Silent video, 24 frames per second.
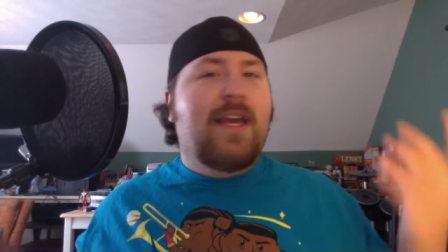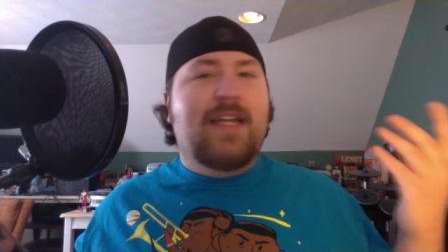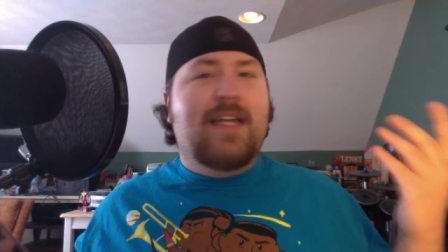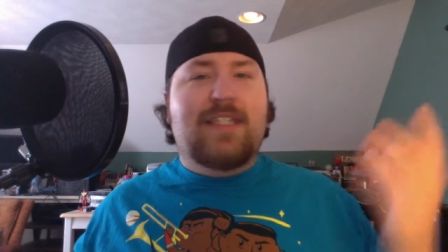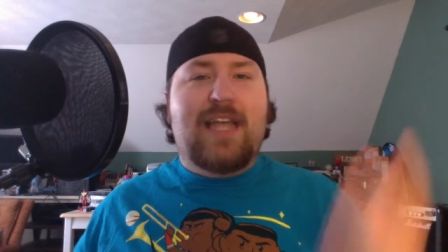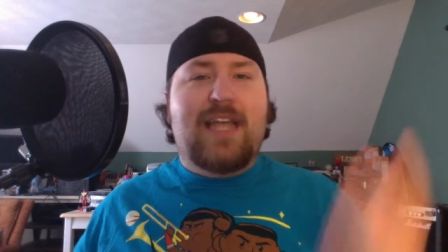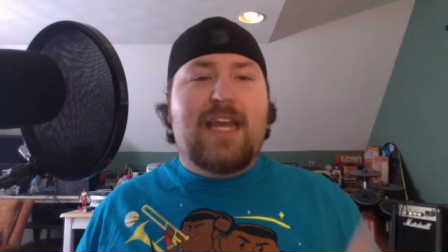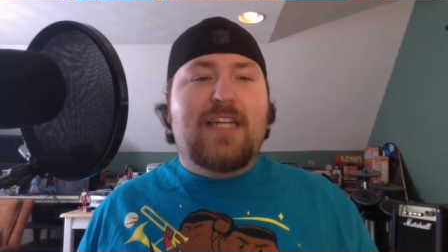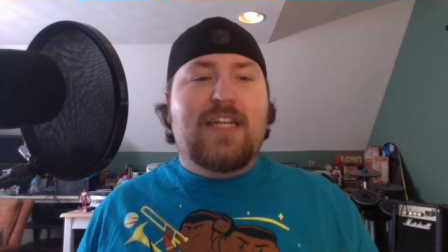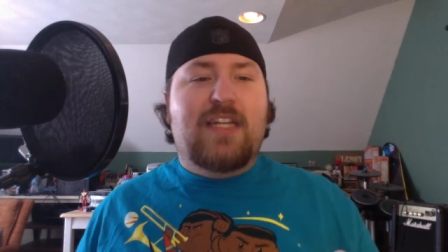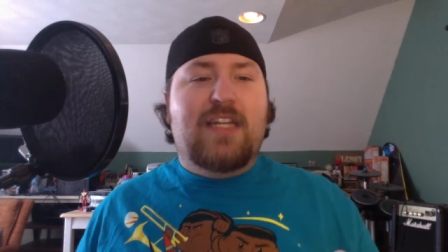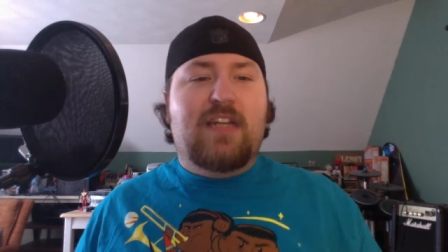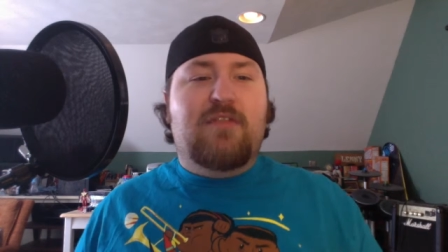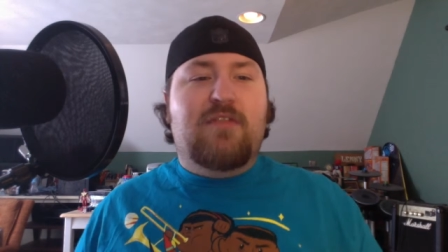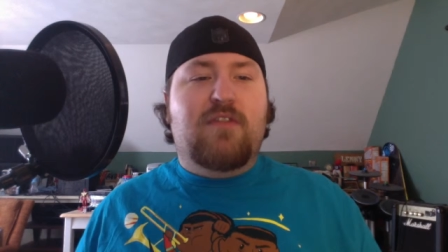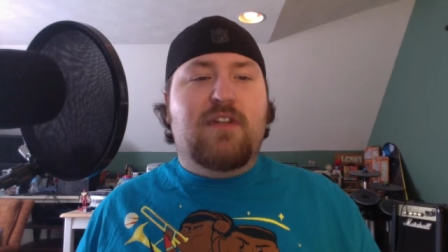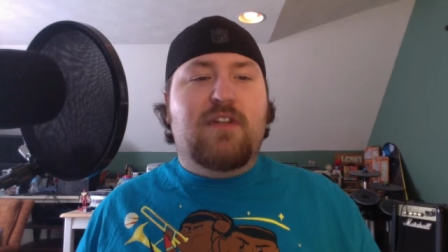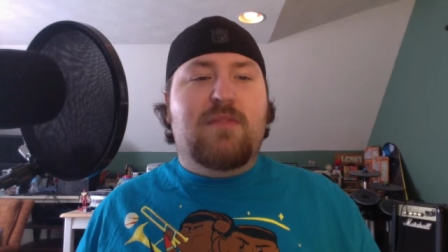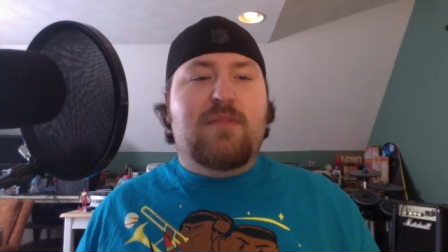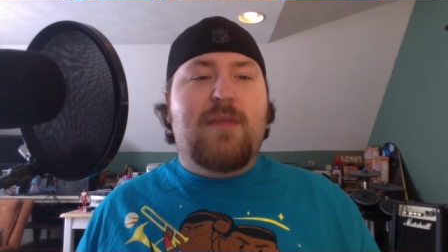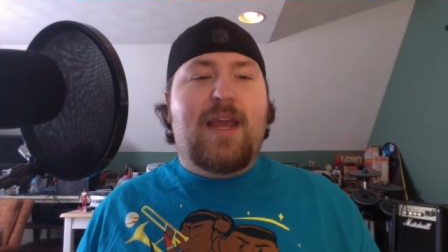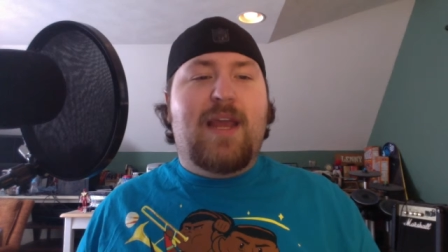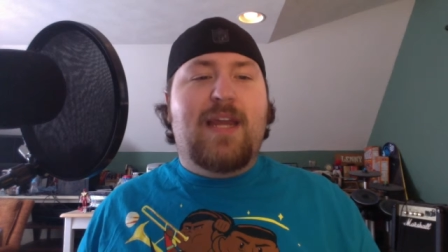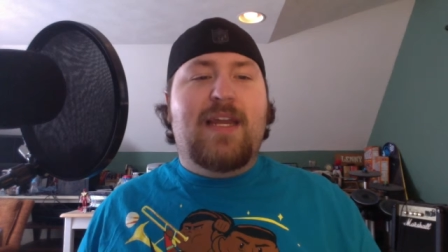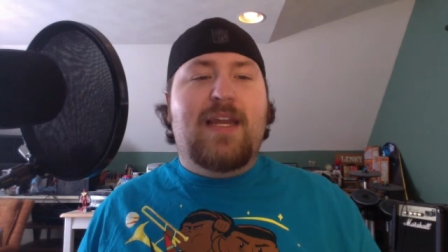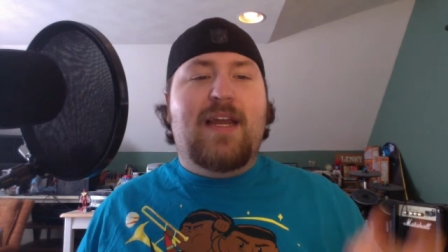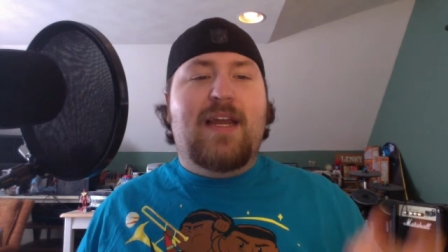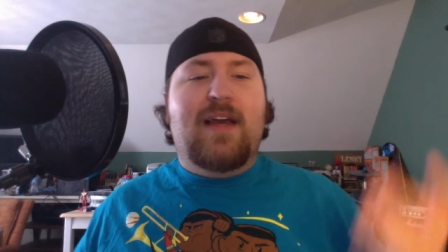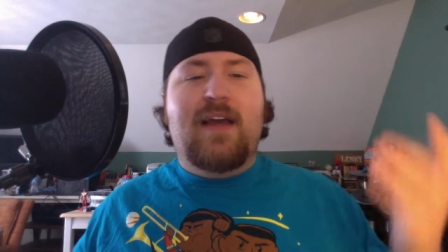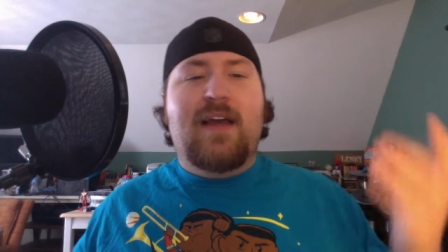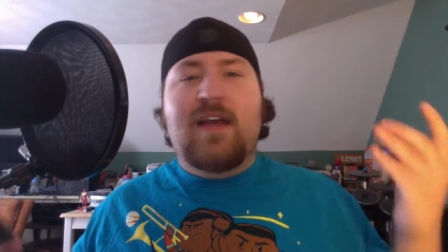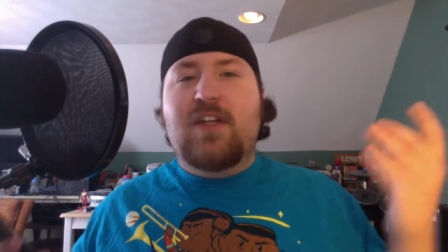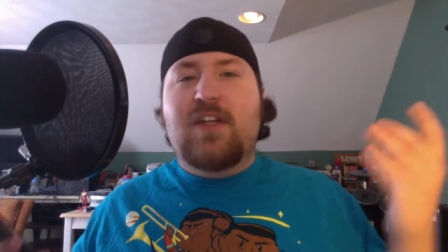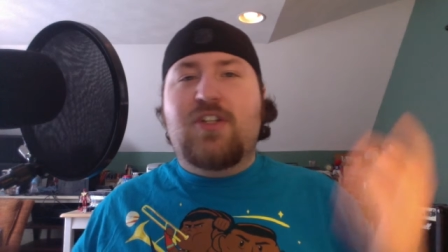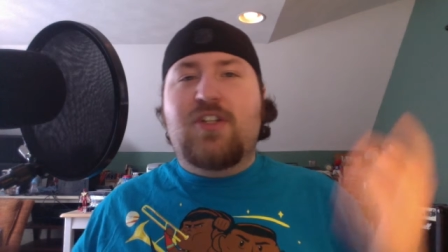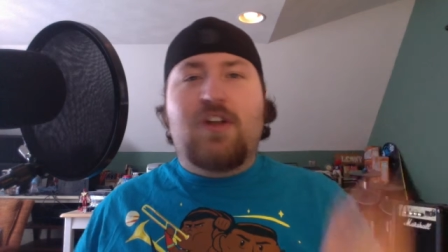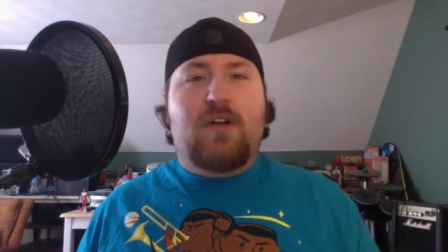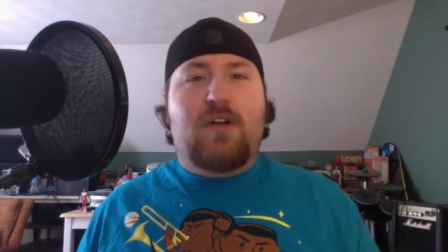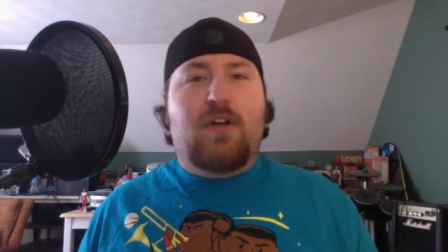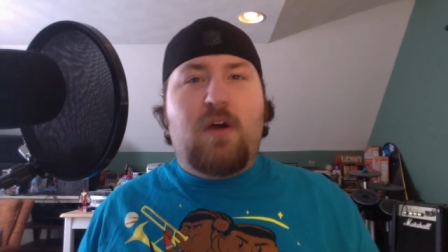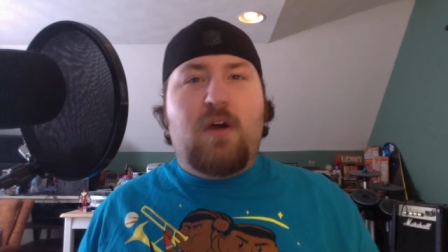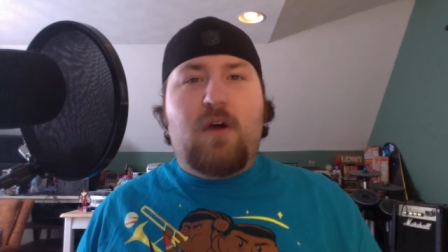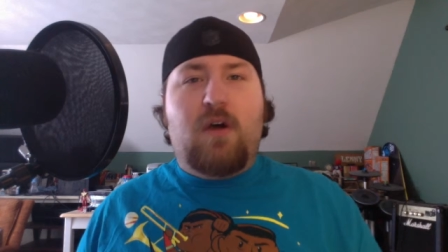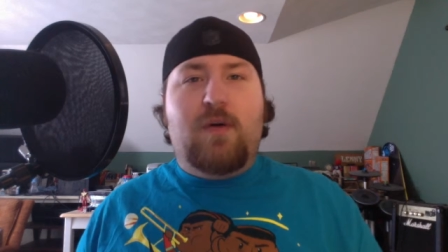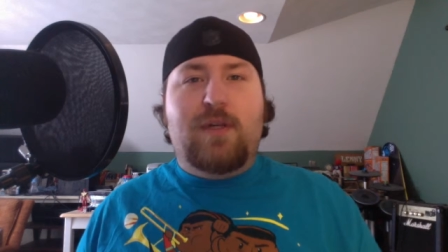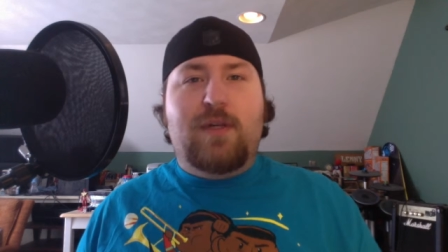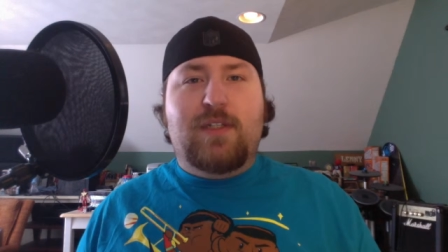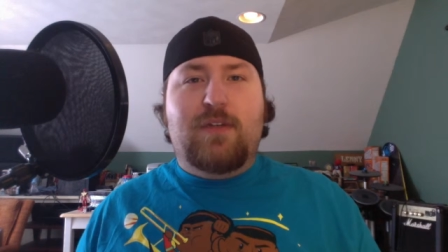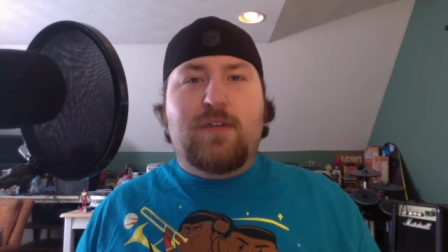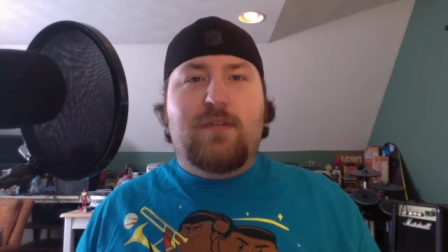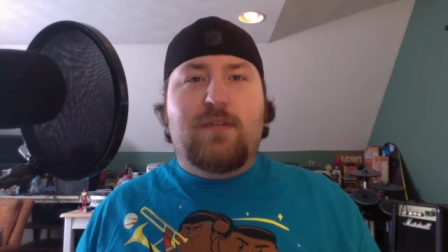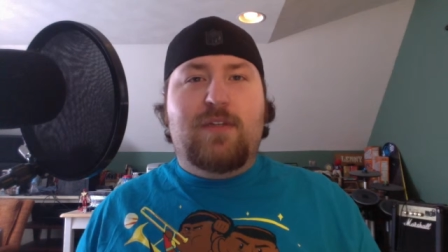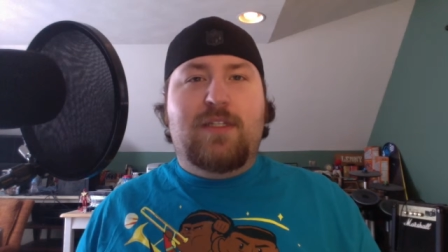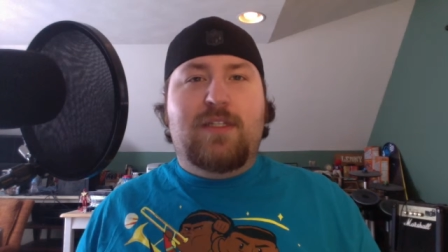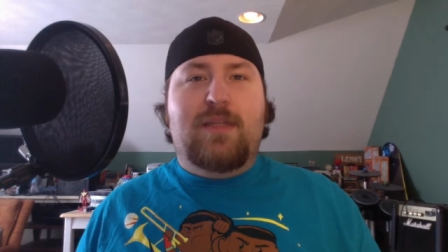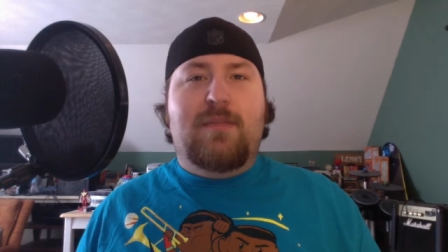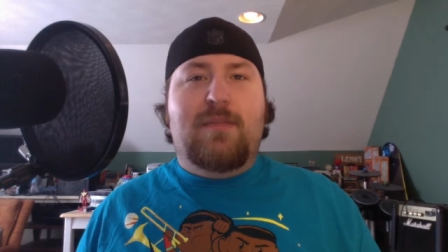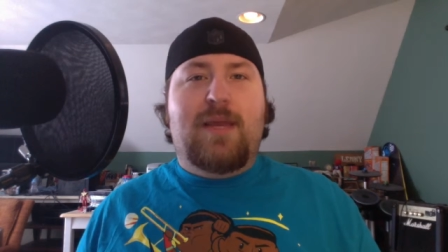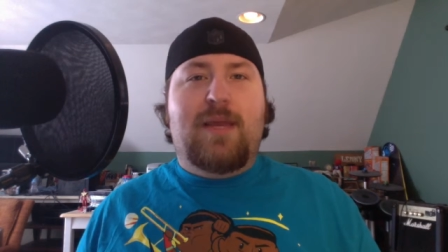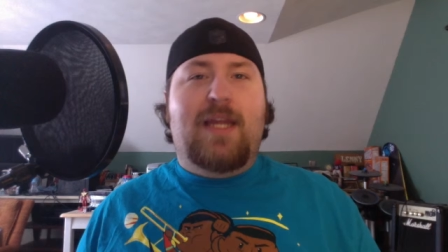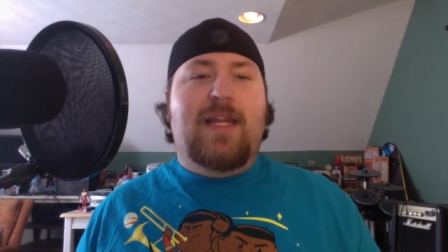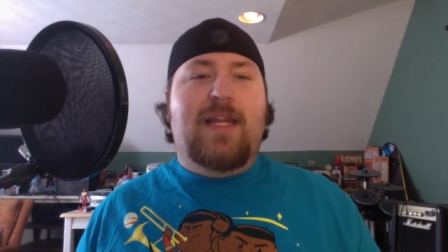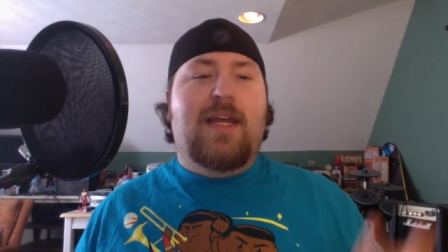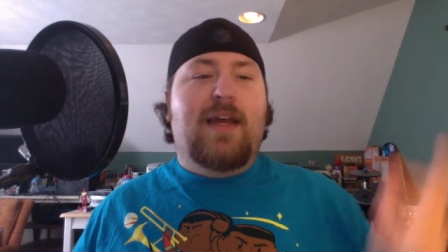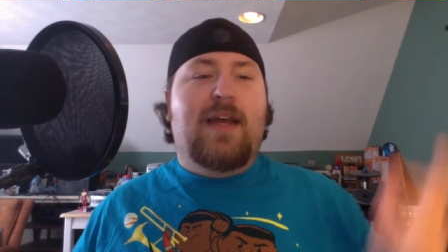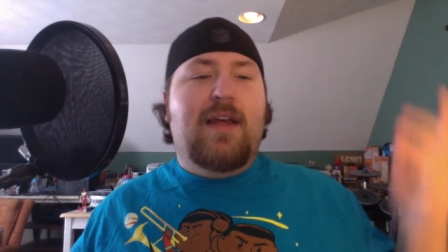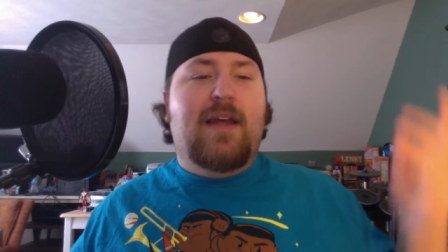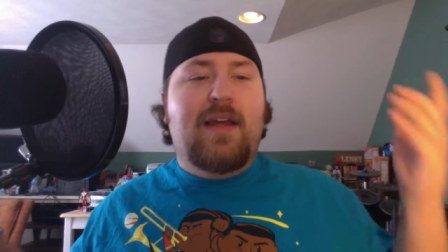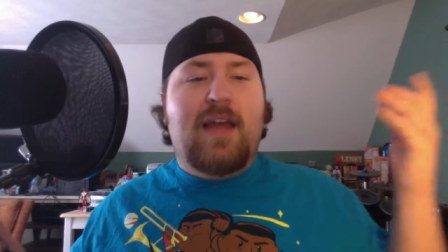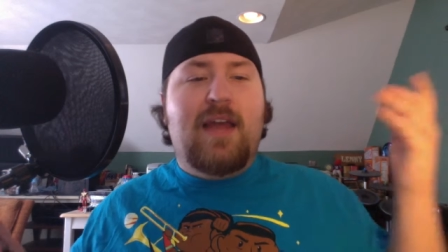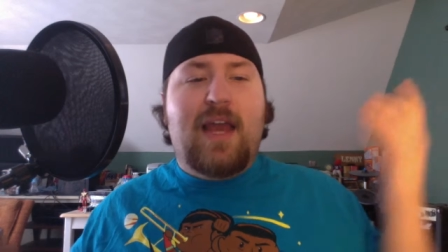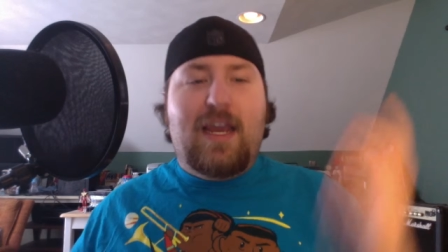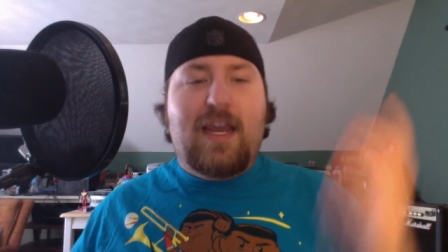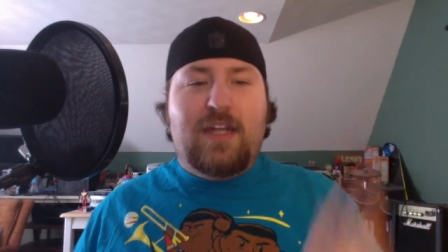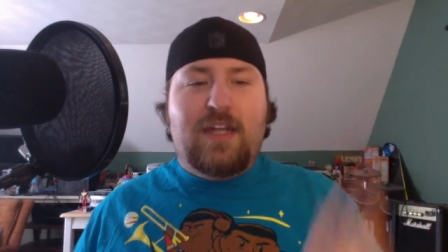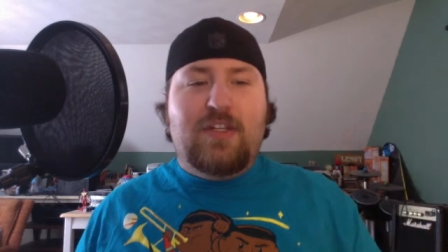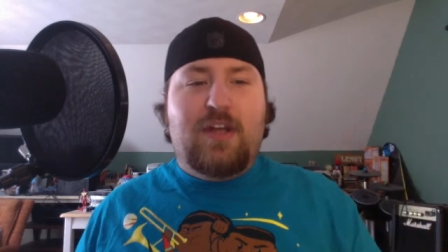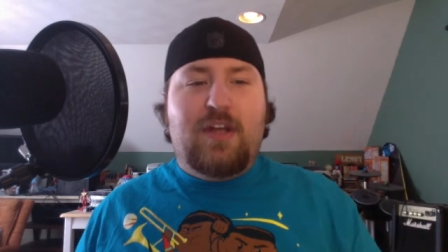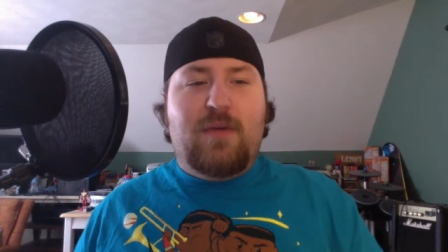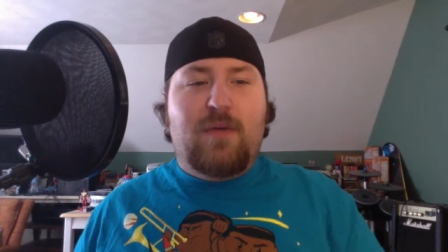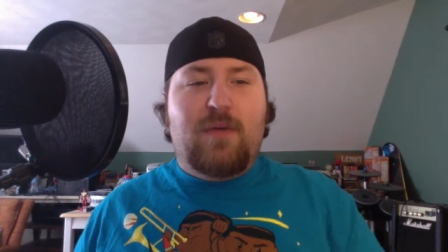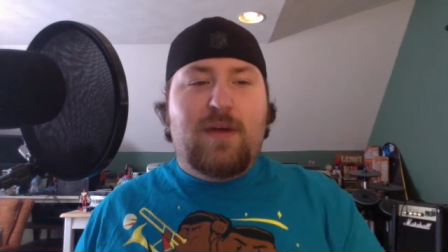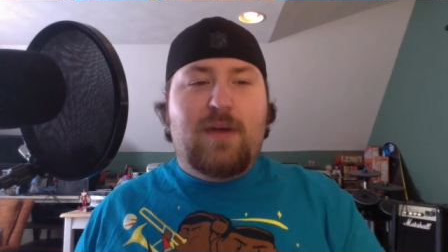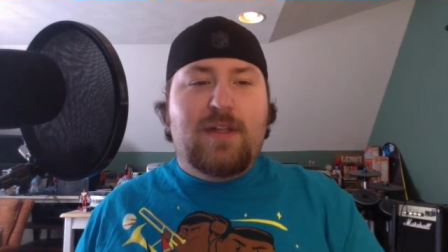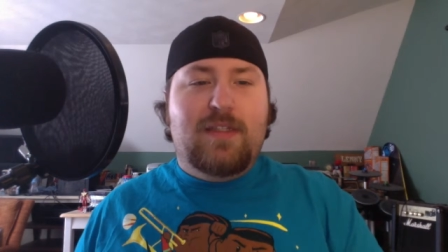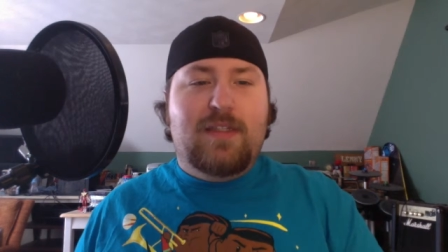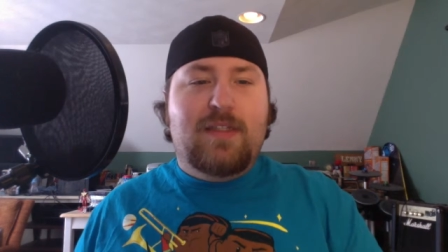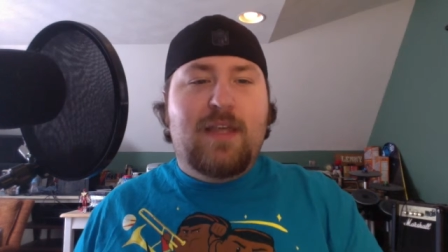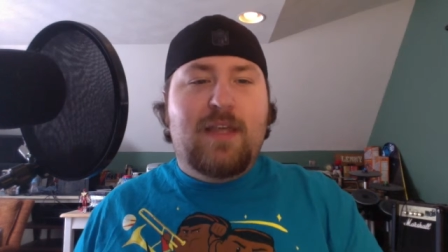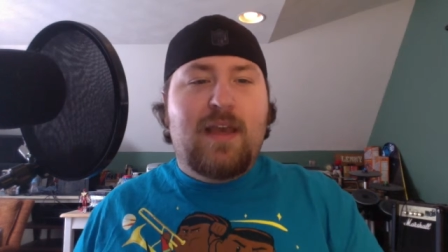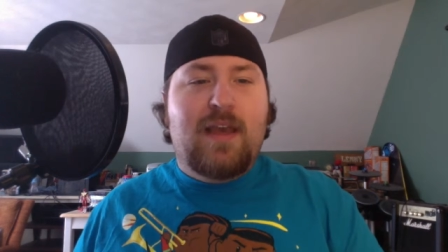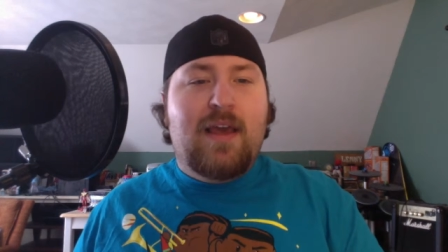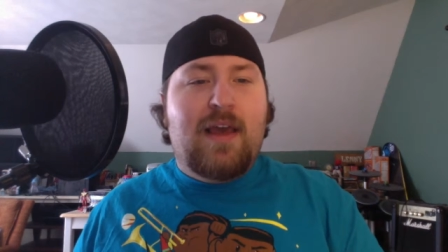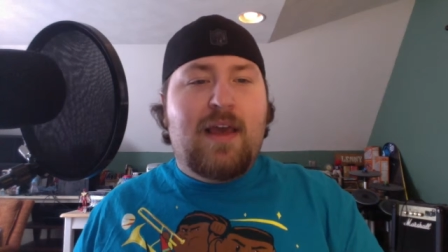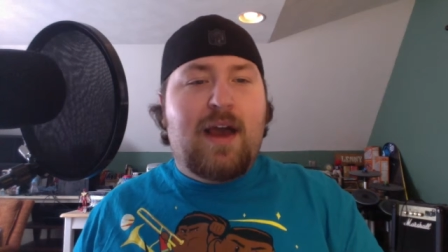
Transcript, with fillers: It's A J's versus Mania. Jericho always loses at Mania. A J wins.